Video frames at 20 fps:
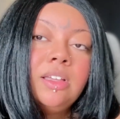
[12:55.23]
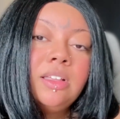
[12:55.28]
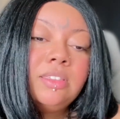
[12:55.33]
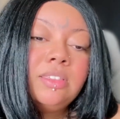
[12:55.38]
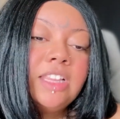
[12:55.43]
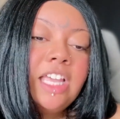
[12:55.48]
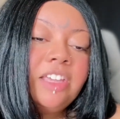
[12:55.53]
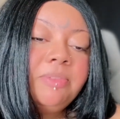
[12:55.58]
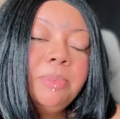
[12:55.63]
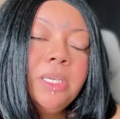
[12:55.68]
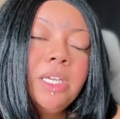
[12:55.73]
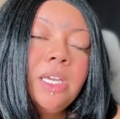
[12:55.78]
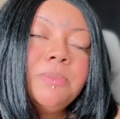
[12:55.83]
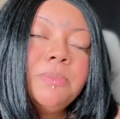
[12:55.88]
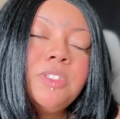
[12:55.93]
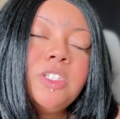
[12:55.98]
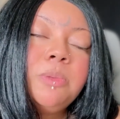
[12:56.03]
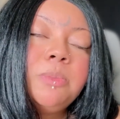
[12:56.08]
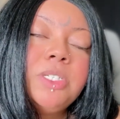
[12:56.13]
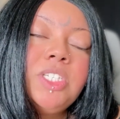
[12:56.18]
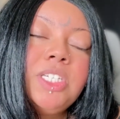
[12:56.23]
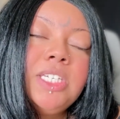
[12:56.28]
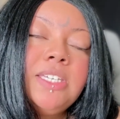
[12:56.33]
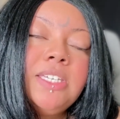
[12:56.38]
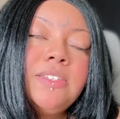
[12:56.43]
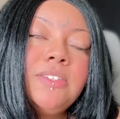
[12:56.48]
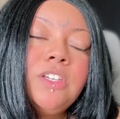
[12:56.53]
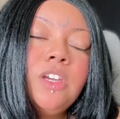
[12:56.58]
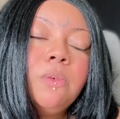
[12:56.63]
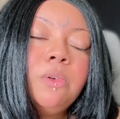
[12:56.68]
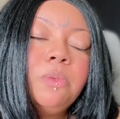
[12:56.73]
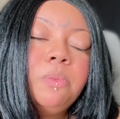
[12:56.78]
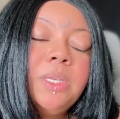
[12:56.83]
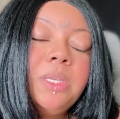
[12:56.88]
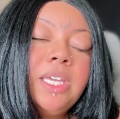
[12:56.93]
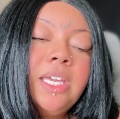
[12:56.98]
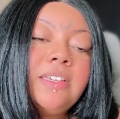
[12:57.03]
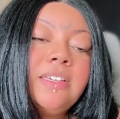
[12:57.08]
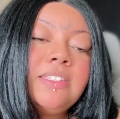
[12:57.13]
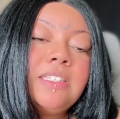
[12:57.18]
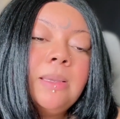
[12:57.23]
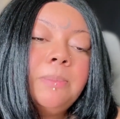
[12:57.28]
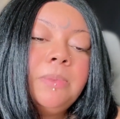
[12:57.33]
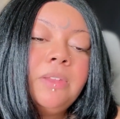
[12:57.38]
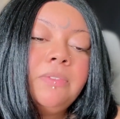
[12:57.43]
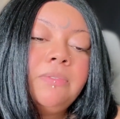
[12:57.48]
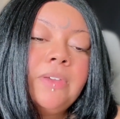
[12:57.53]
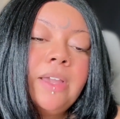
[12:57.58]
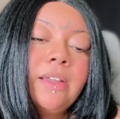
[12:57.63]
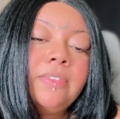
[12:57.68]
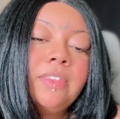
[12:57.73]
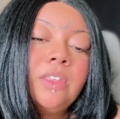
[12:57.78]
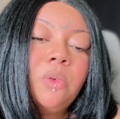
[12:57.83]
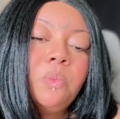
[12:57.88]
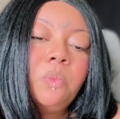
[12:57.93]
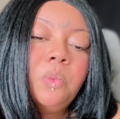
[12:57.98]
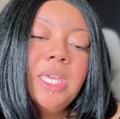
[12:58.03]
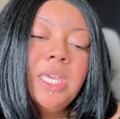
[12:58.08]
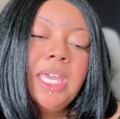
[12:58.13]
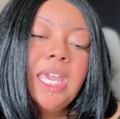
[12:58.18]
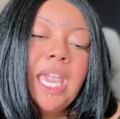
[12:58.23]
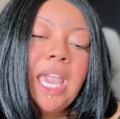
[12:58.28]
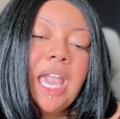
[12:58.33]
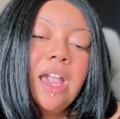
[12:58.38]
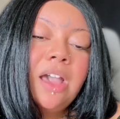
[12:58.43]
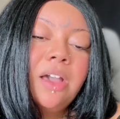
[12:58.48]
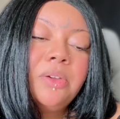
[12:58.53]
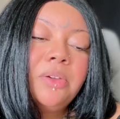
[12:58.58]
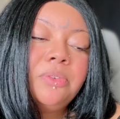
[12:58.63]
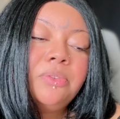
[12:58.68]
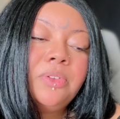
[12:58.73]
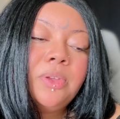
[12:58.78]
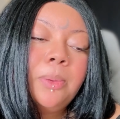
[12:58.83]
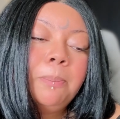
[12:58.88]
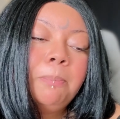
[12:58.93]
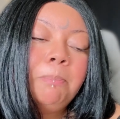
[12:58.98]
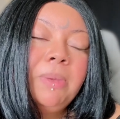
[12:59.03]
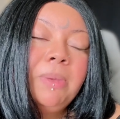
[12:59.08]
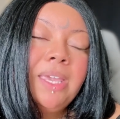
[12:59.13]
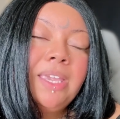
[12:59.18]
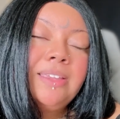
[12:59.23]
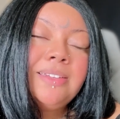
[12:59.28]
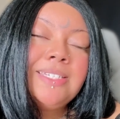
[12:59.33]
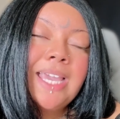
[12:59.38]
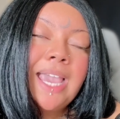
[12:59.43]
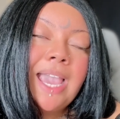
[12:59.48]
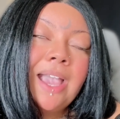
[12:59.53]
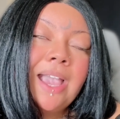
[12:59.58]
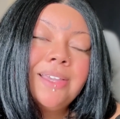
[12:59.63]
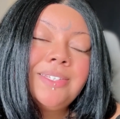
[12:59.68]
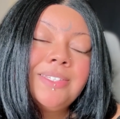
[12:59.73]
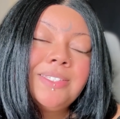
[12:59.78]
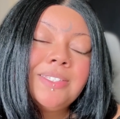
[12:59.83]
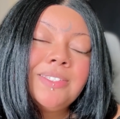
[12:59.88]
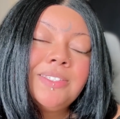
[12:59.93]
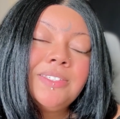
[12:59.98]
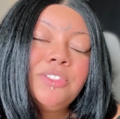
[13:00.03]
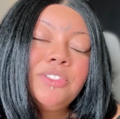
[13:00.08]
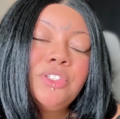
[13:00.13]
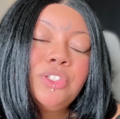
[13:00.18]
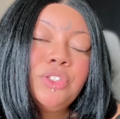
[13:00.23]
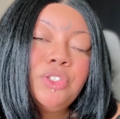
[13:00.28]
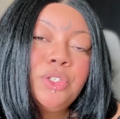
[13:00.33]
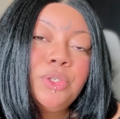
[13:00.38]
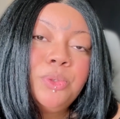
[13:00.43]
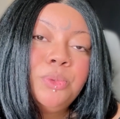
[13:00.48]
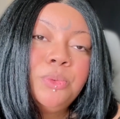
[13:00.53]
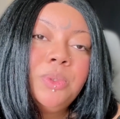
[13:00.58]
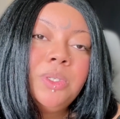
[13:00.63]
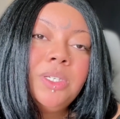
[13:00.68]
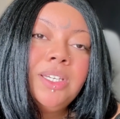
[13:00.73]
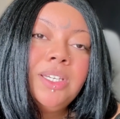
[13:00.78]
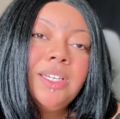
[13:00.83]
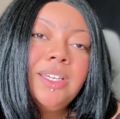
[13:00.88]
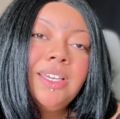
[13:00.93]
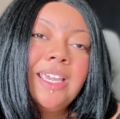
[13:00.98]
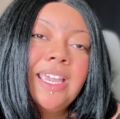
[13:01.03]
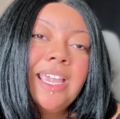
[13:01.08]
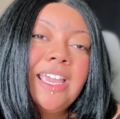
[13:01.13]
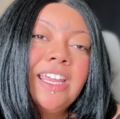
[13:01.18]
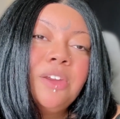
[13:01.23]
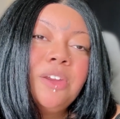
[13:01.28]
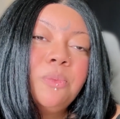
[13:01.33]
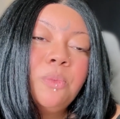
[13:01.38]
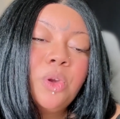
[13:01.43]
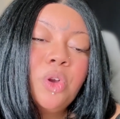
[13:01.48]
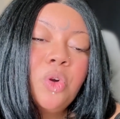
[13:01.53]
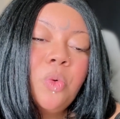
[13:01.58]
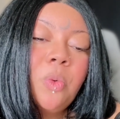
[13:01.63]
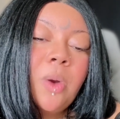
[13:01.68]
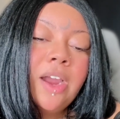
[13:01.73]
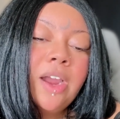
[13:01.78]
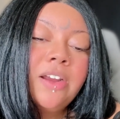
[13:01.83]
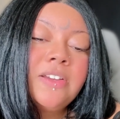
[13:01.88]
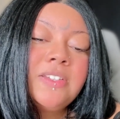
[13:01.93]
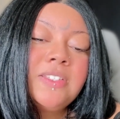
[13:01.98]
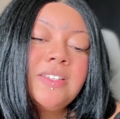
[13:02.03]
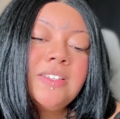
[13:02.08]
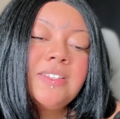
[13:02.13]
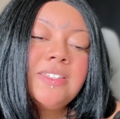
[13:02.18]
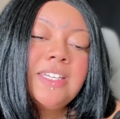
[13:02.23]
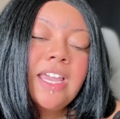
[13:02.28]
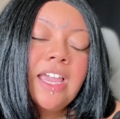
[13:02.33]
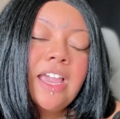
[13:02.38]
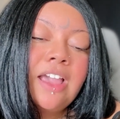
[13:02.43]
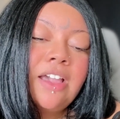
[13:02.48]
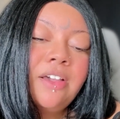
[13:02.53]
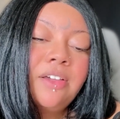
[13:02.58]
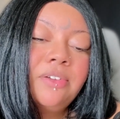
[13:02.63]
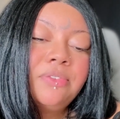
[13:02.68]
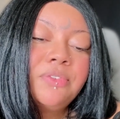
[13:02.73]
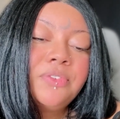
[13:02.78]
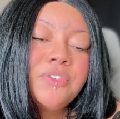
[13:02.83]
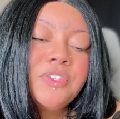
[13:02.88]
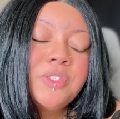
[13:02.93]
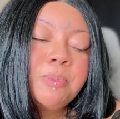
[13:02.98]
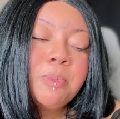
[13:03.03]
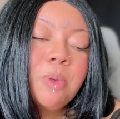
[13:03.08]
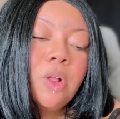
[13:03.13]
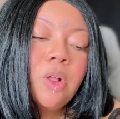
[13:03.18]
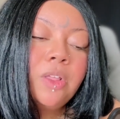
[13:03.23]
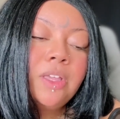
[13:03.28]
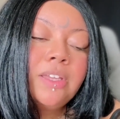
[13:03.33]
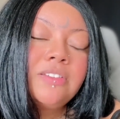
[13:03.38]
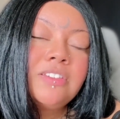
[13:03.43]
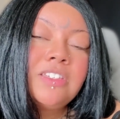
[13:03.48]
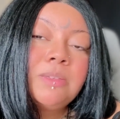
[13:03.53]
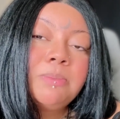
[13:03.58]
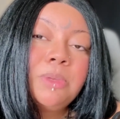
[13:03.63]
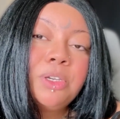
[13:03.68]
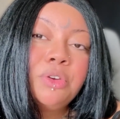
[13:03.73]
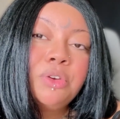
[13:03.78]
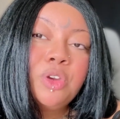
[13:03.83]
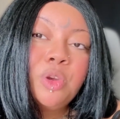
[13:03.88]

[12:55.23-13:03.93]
Life becomes so much easier when we accept the fact that we have big tasks to do, and it requires us to have a small, intimate